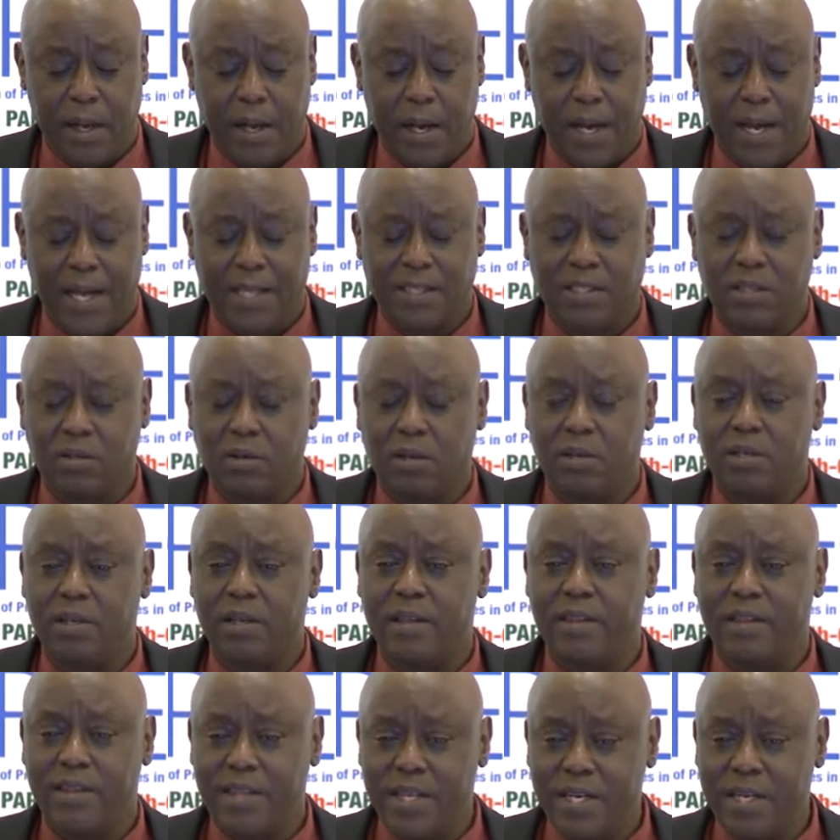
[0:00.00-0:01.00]
has got
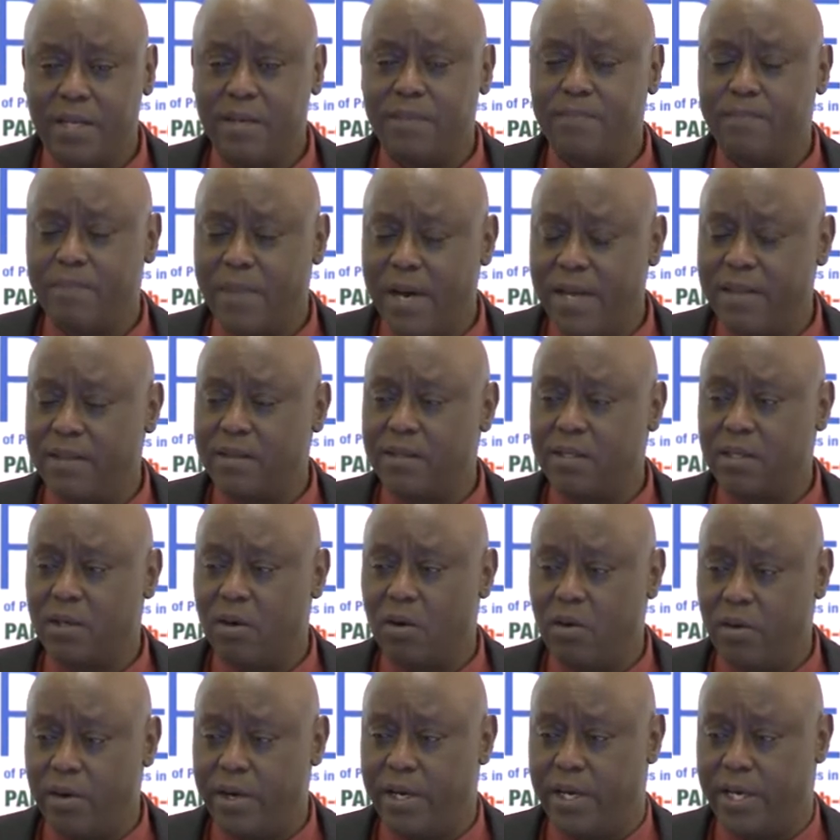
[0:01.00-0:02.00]
3 months
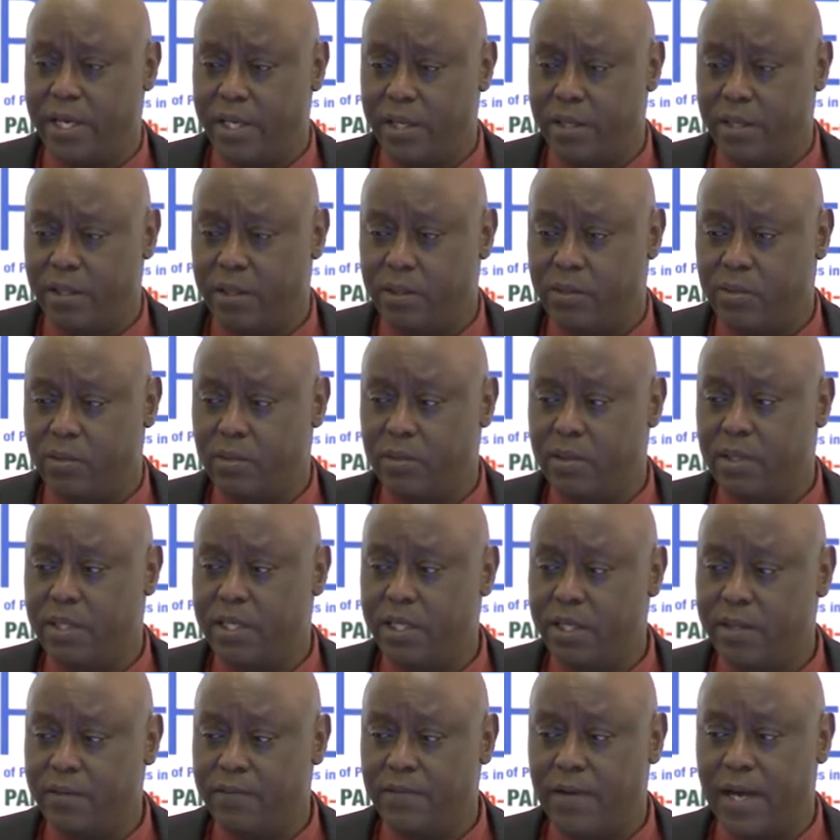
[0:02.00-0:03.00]
only to
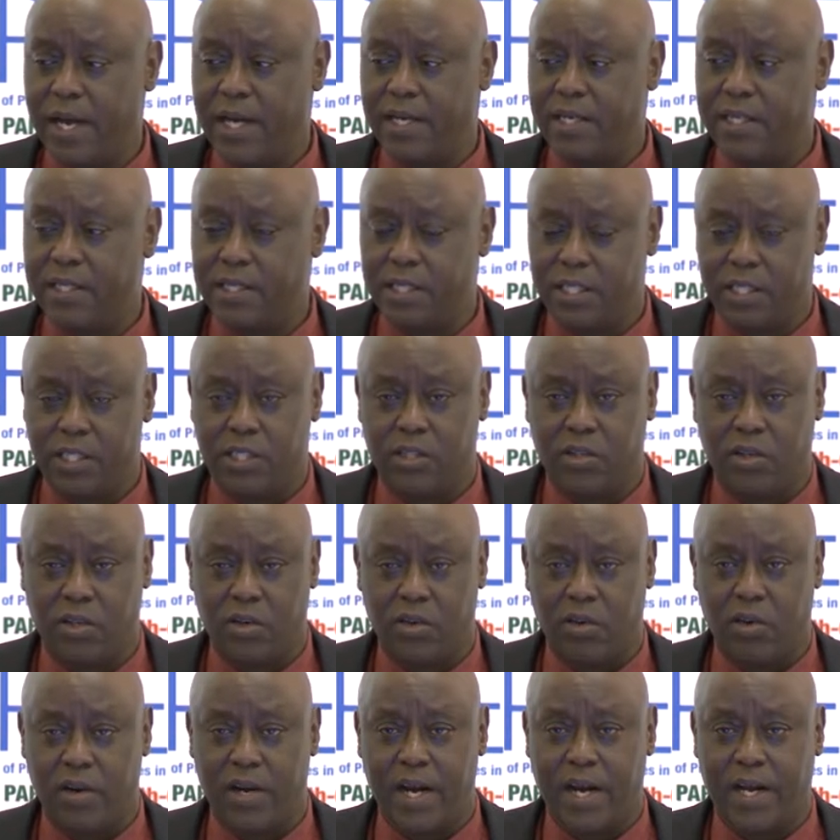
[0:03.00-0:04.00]
give a
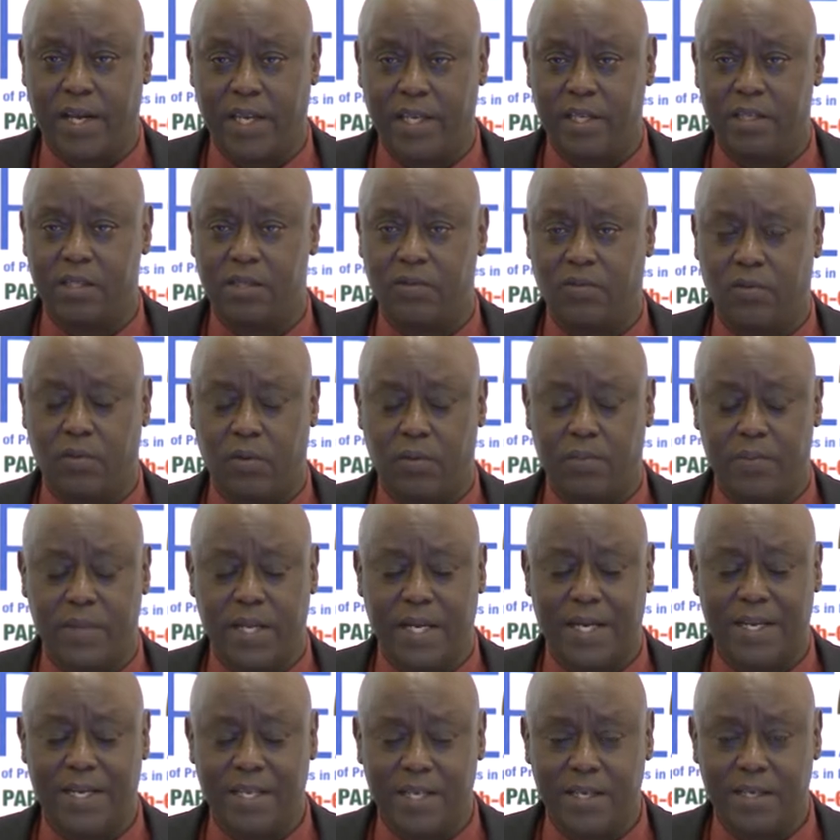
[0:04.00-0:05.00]
decision on a case from
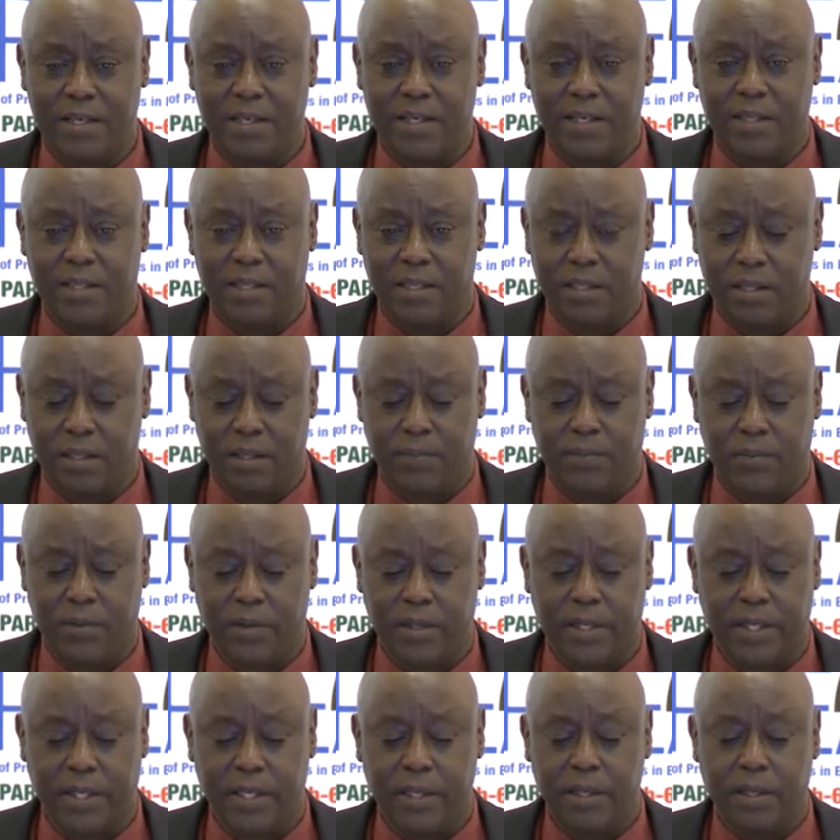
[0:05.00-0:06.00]
the date it is
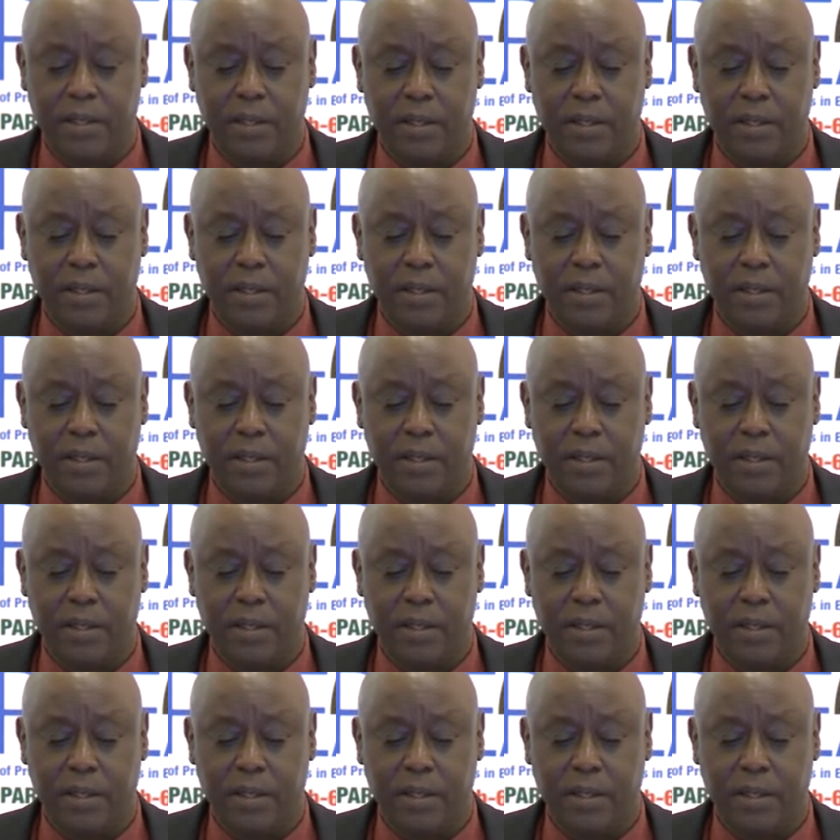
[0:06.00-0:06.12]
reported.